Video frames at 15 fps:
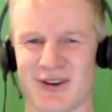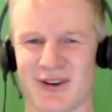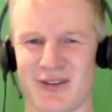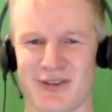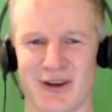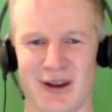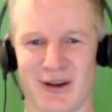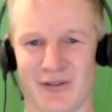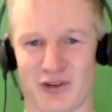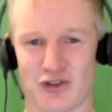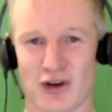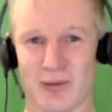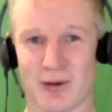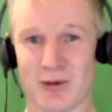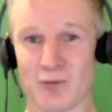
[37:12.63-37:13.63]
If you don't have a
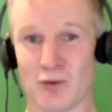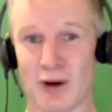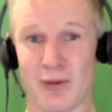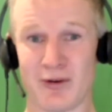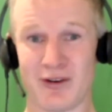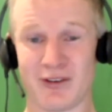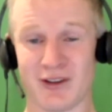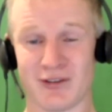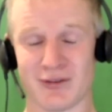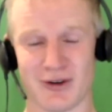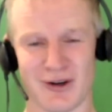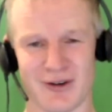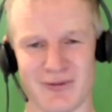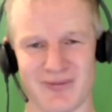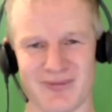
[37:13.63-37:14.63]
treatment, why would you test for
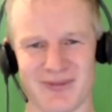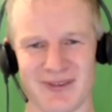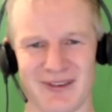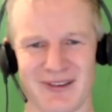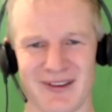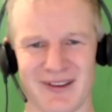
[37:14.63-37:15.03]
it?